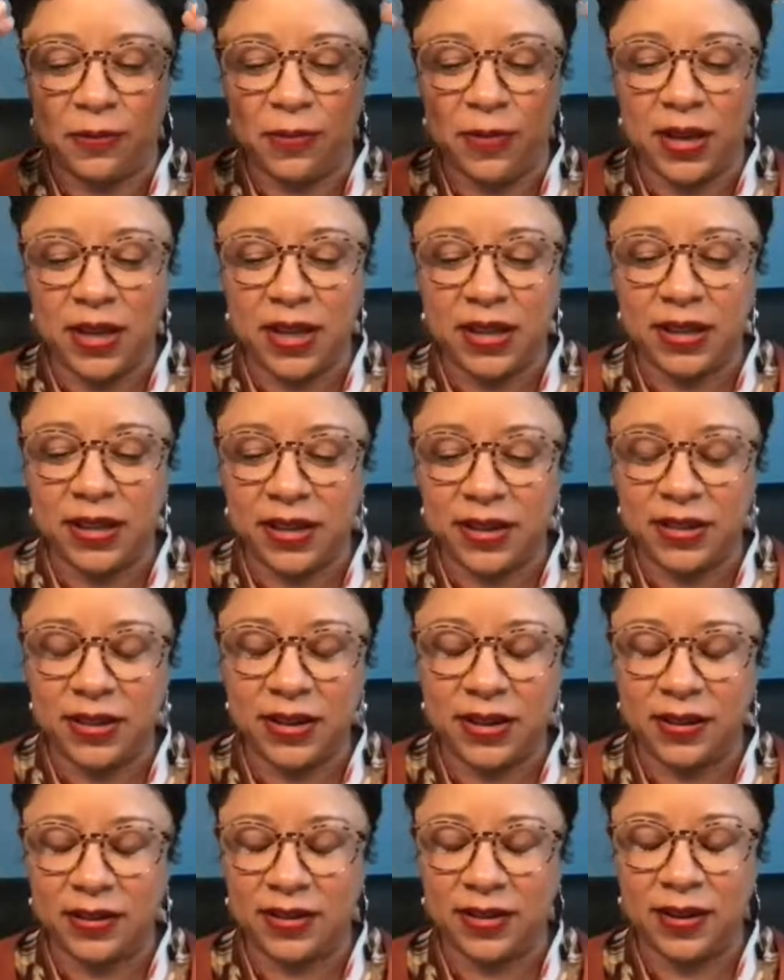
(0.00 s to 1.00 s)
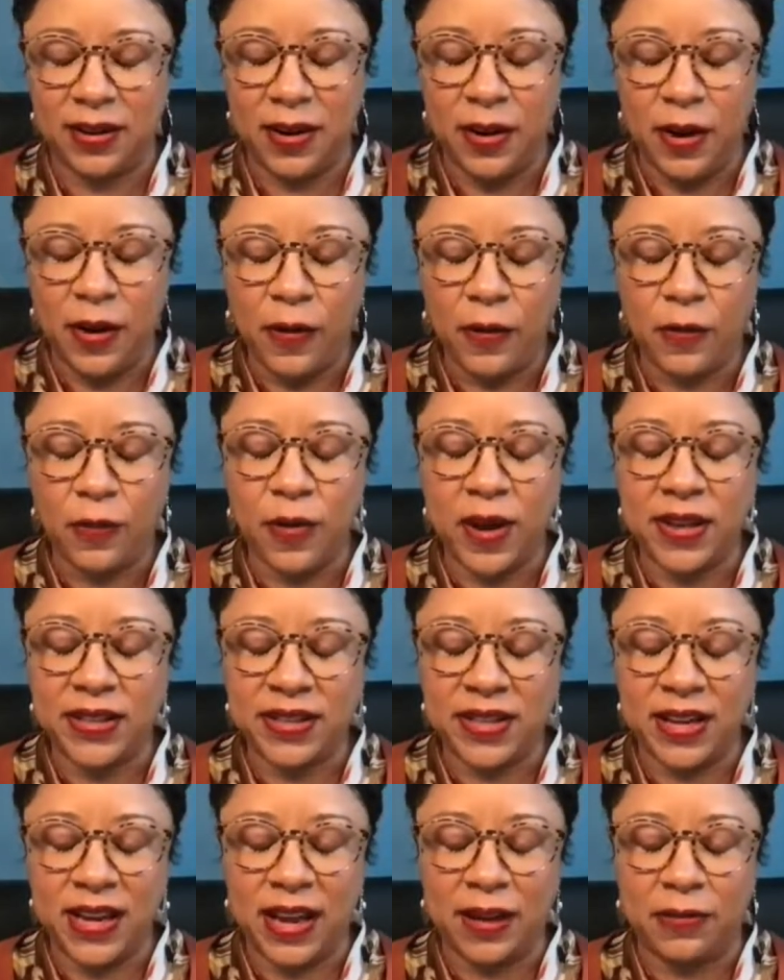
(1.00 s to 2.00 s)
really just
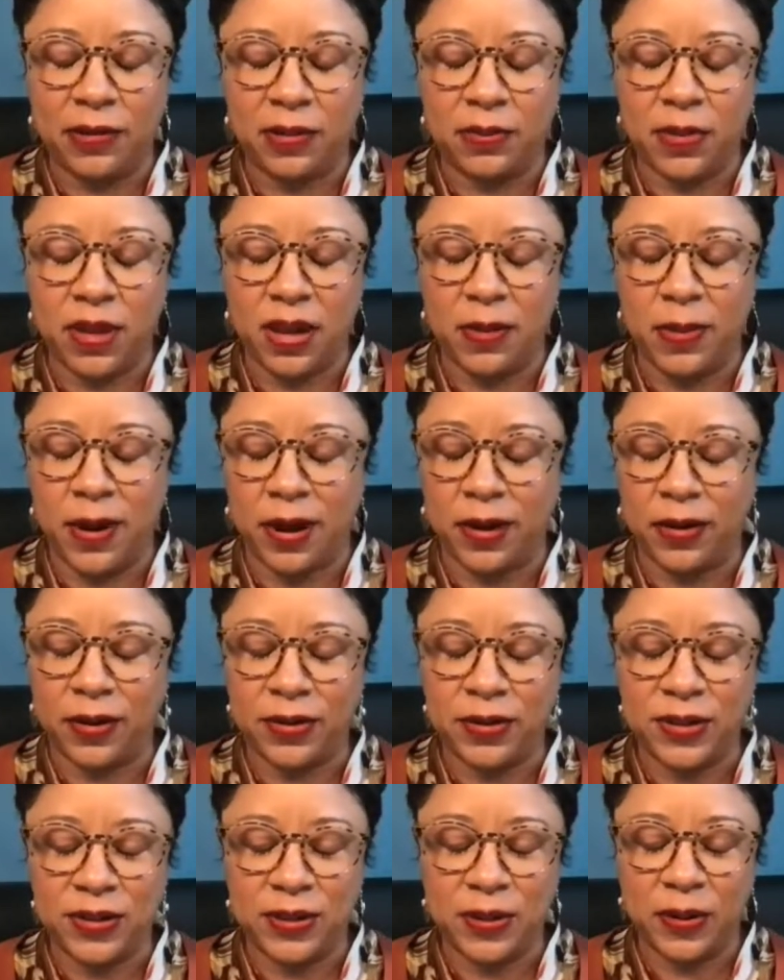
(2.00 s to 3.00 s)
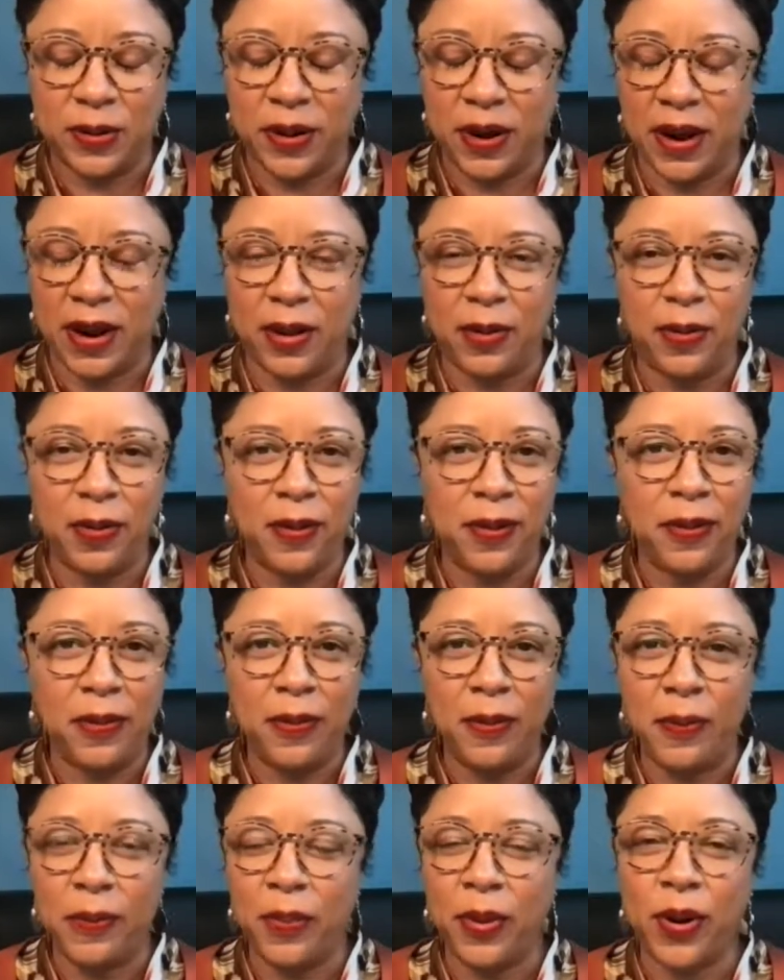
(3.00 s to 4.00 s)
resonate with me about her story.
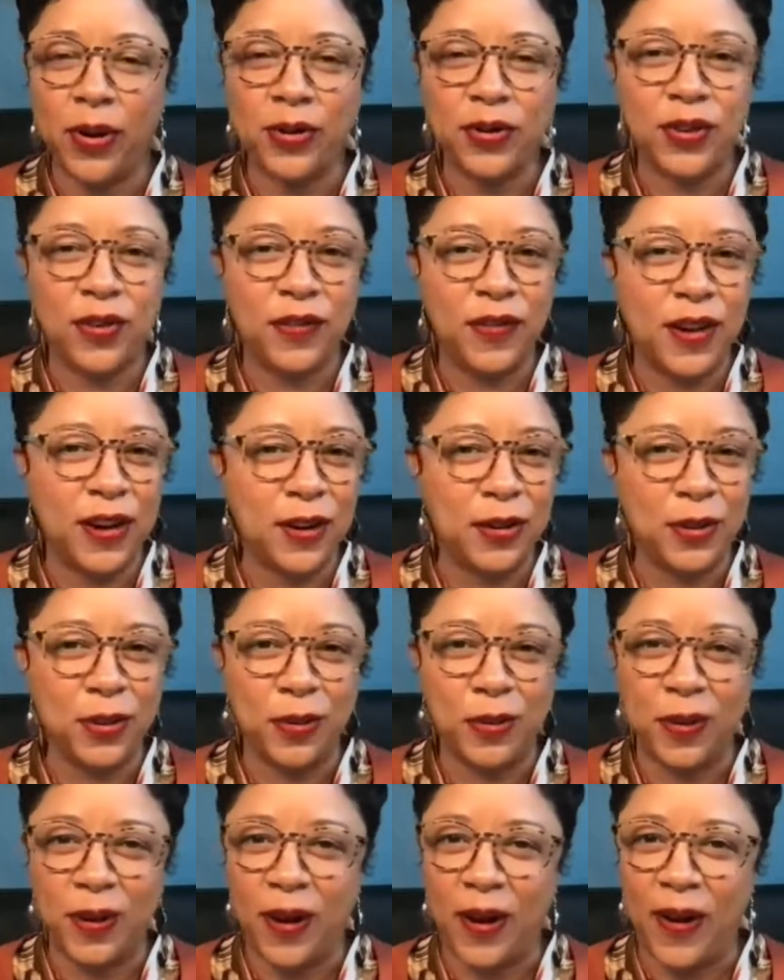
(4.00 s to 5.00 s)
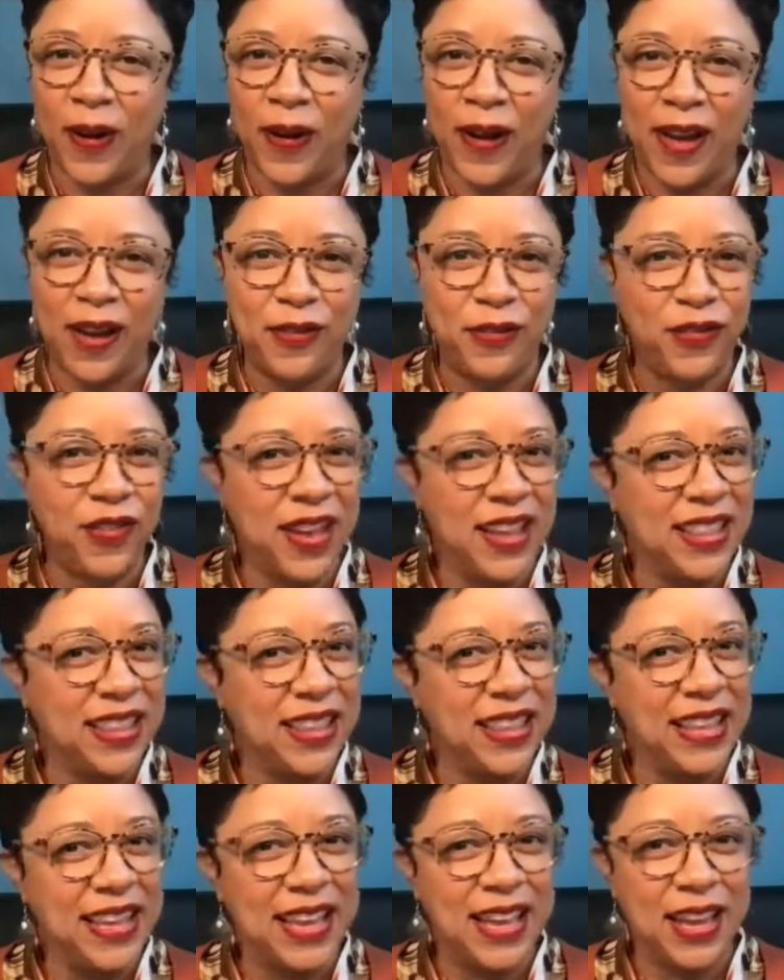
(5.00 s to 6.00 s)
Persevere through it all. Have faith in
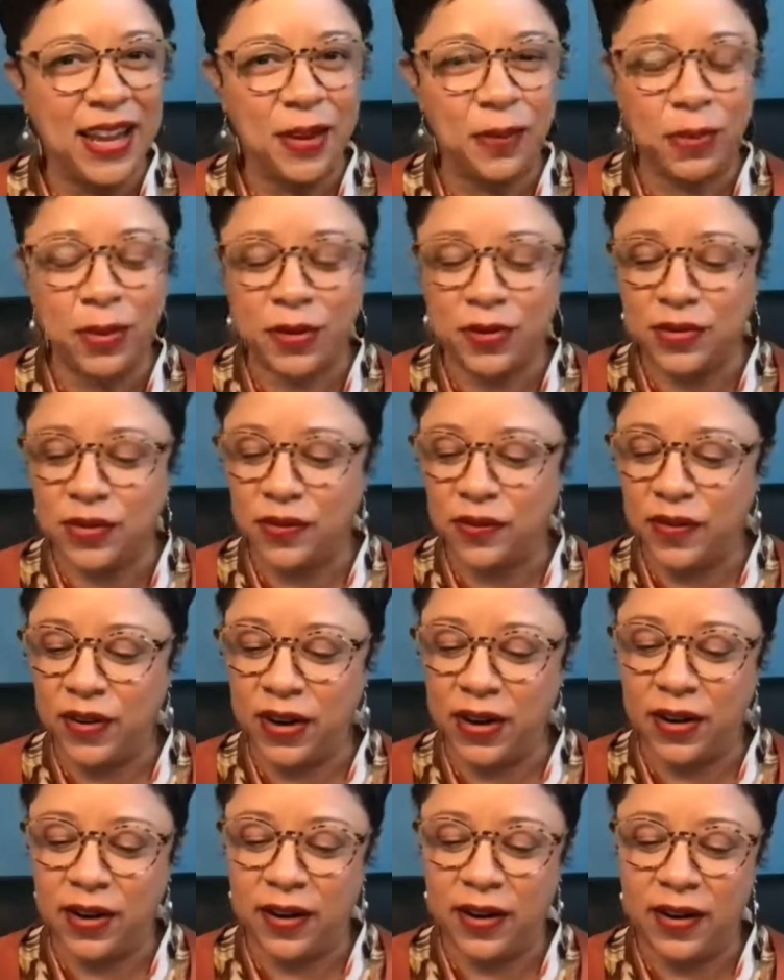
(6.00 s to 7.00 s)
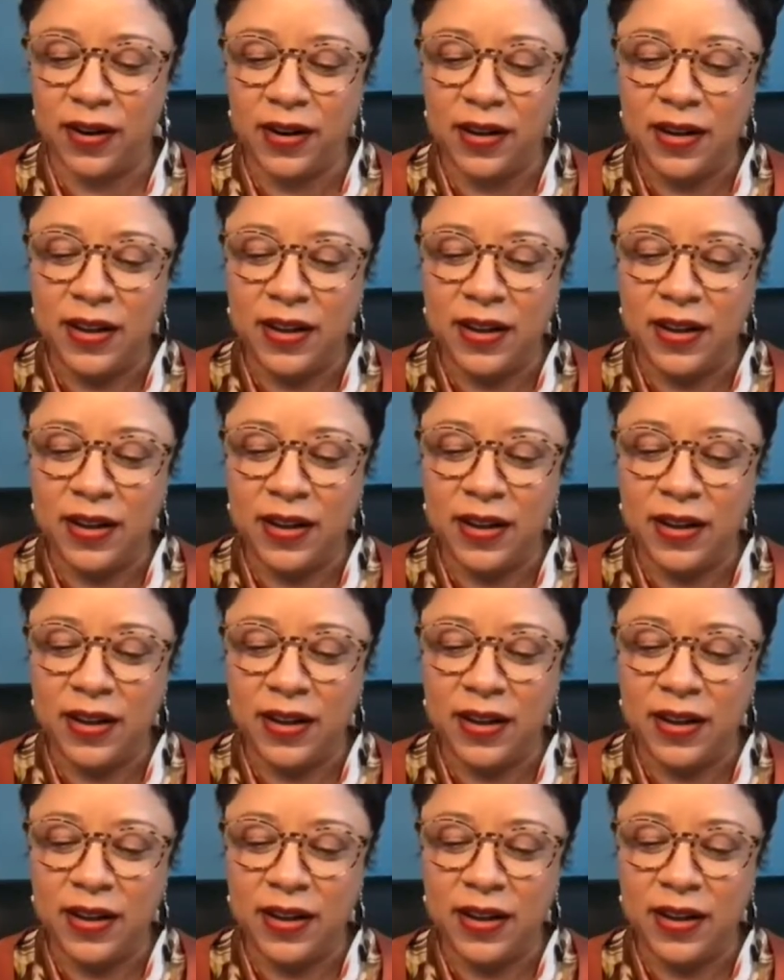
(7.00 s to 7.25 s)
the end. Persevere.